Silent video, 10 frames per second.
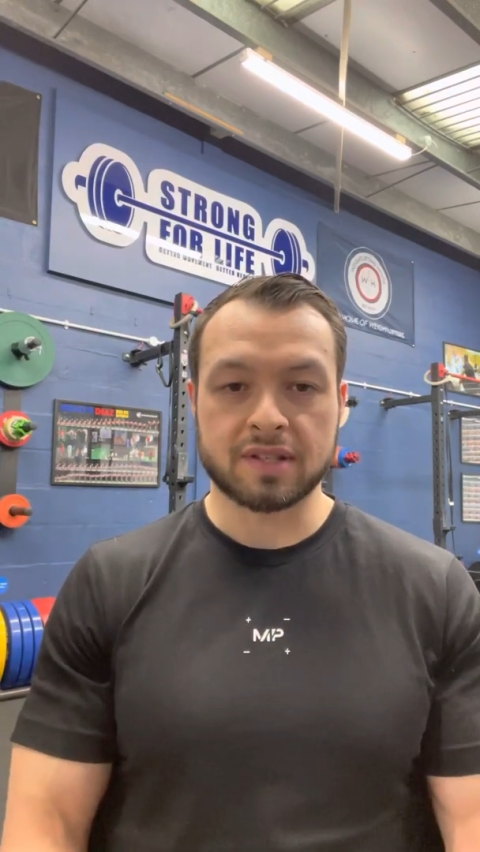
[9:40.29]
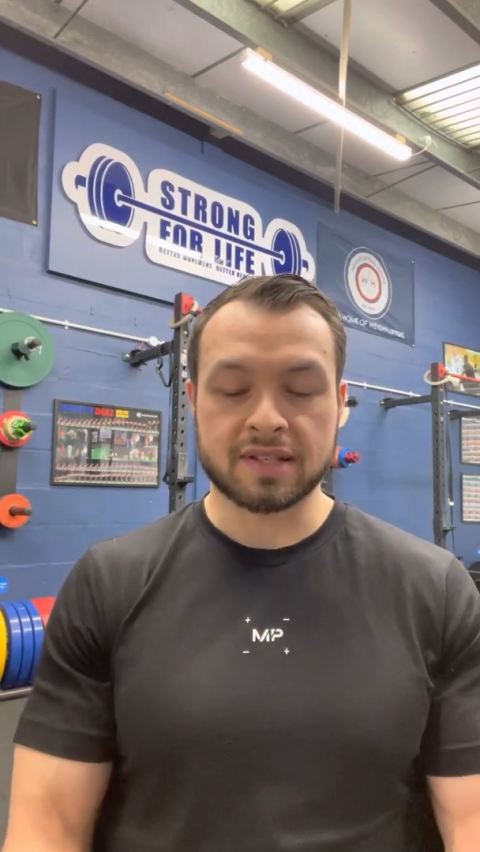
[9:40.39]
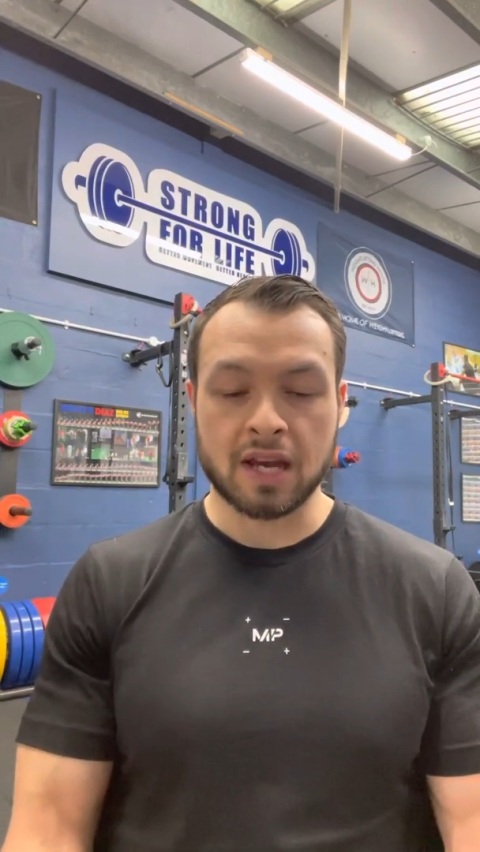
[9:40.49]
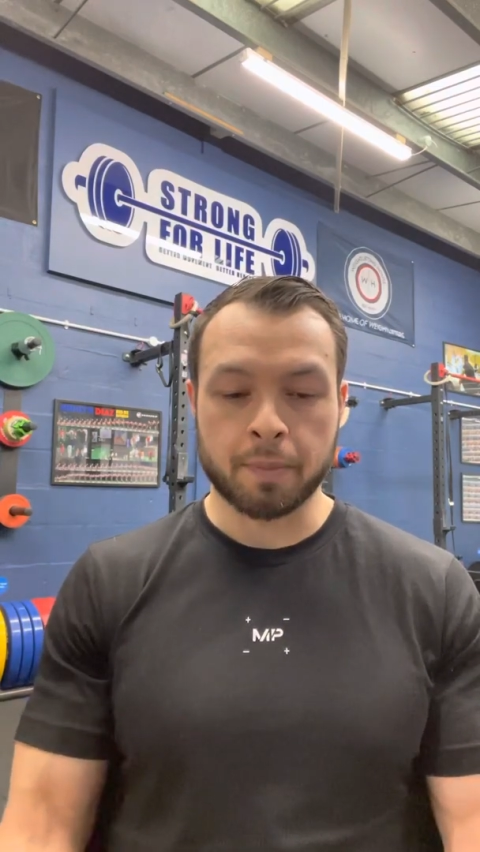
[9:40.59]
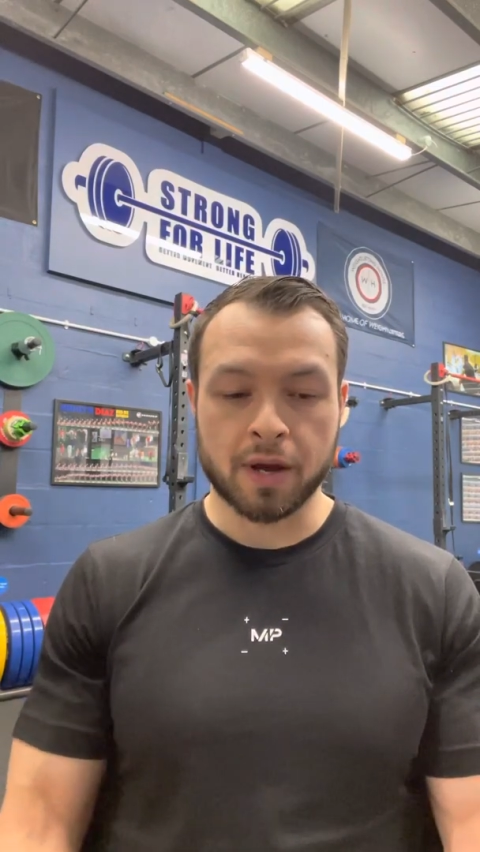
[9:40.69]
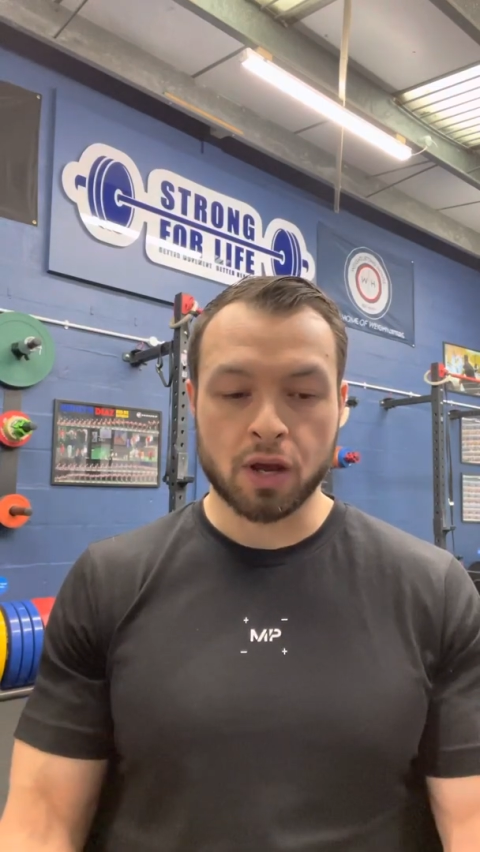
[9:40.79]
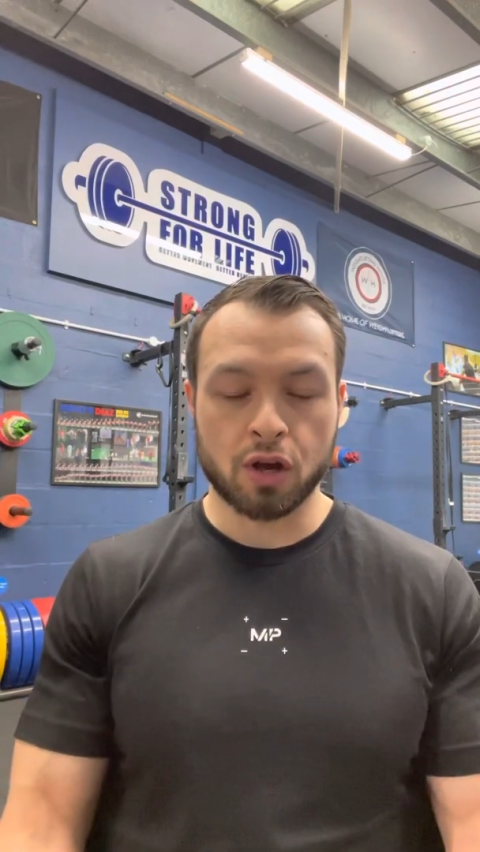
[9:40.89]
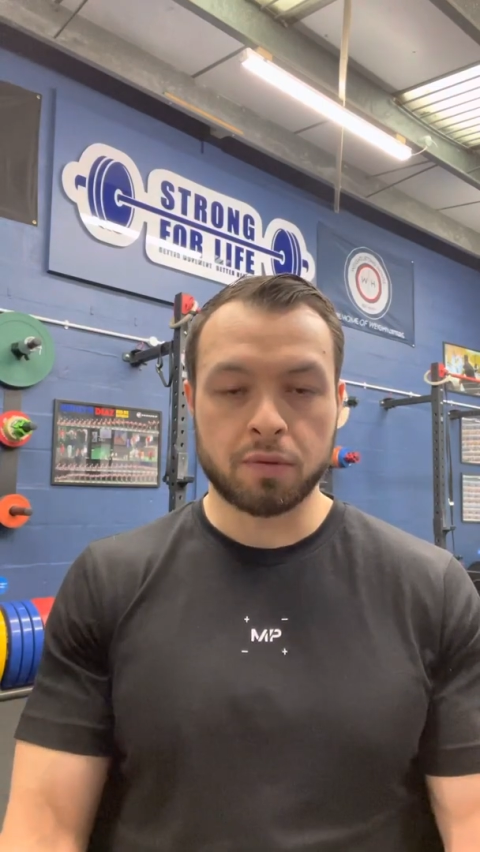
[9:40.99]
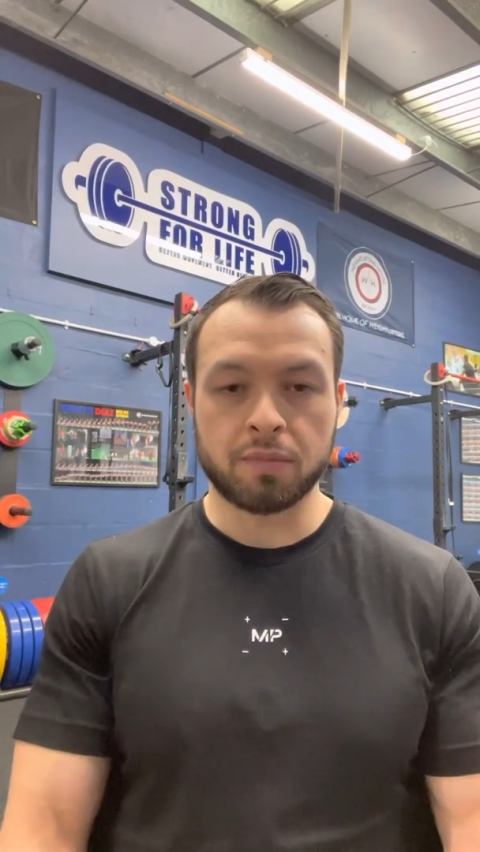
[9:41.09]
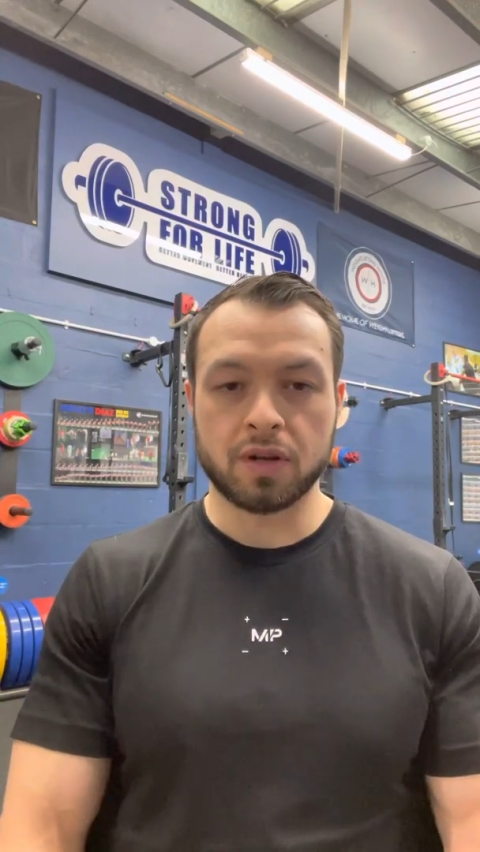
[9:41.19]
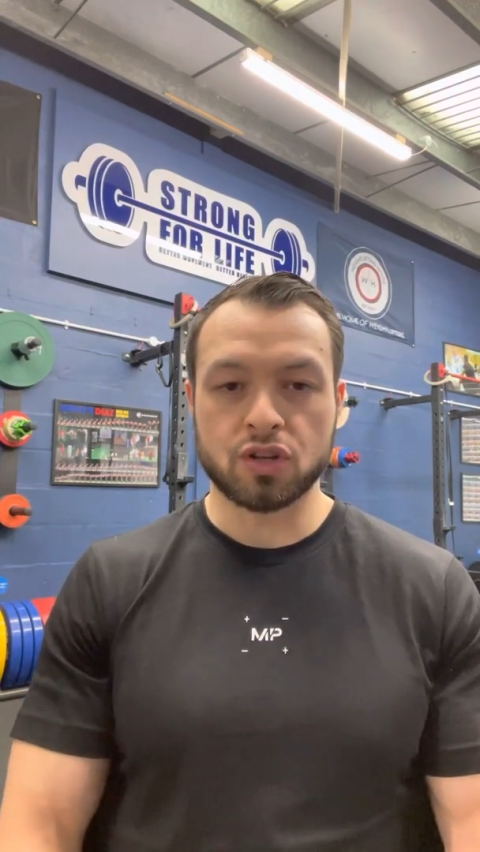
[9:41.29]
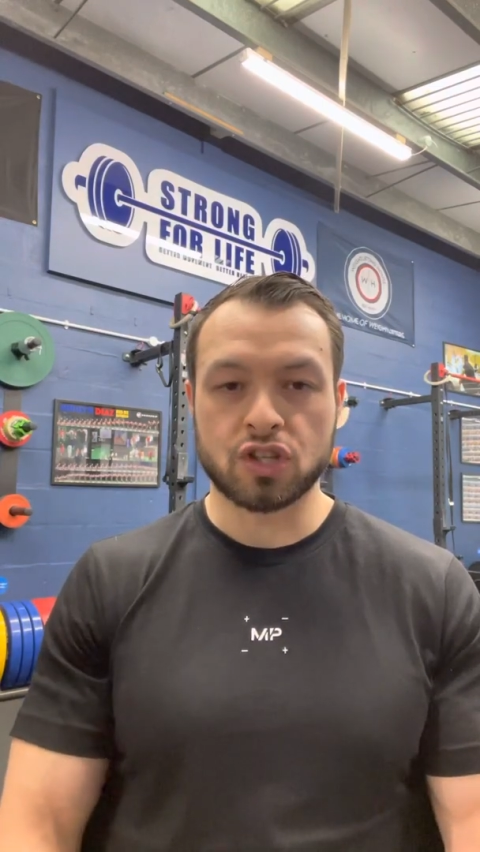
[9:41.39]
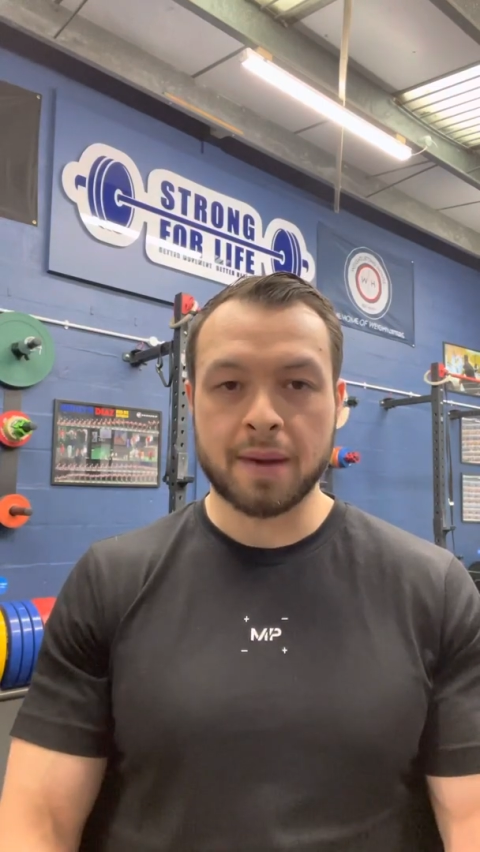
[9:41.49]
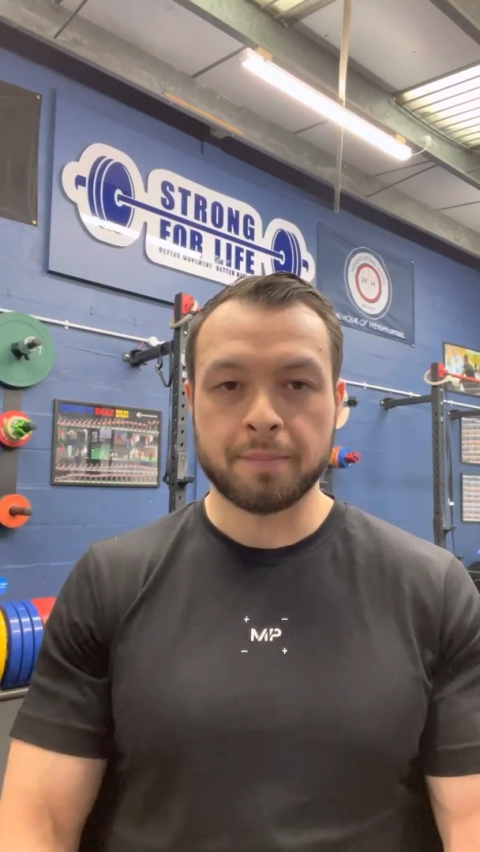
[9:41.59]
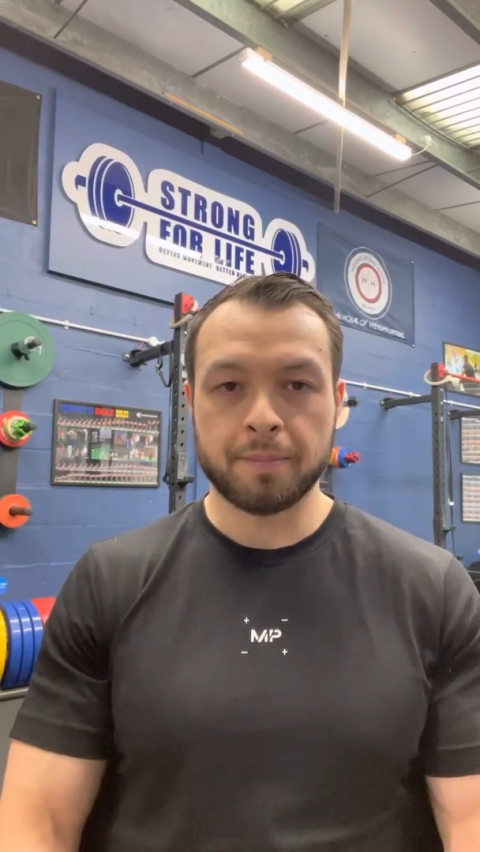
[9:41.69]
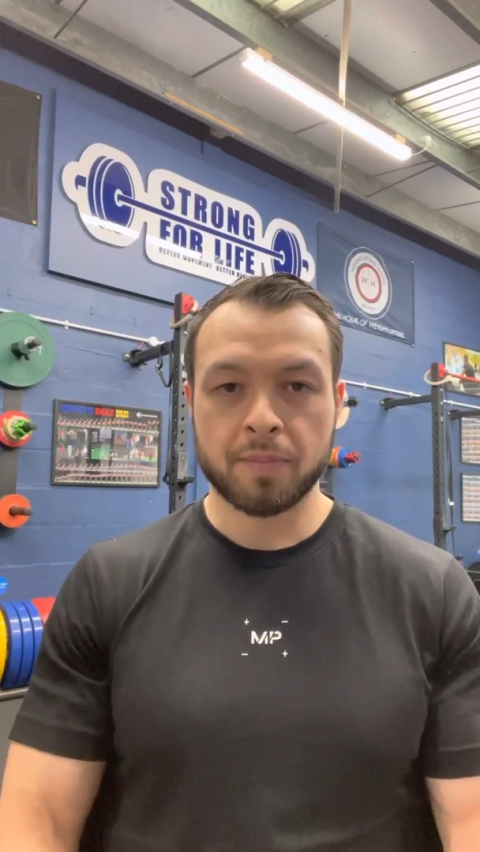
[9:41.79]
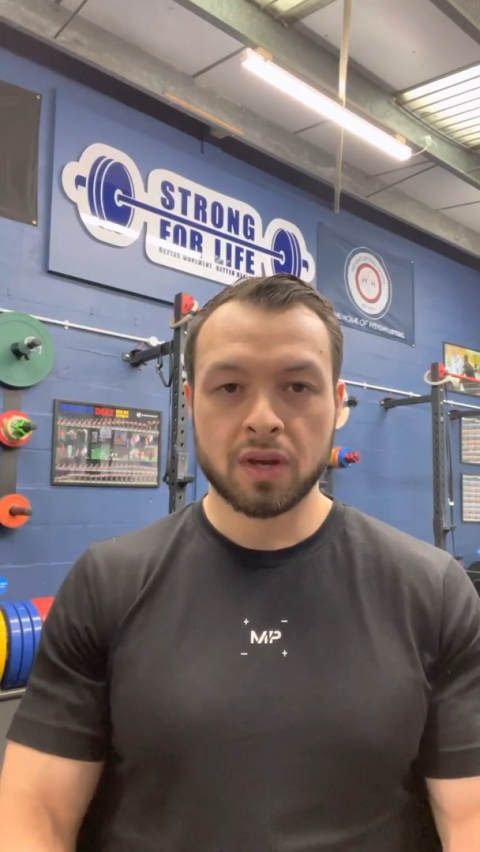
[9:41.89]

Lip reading: to set up my own gym,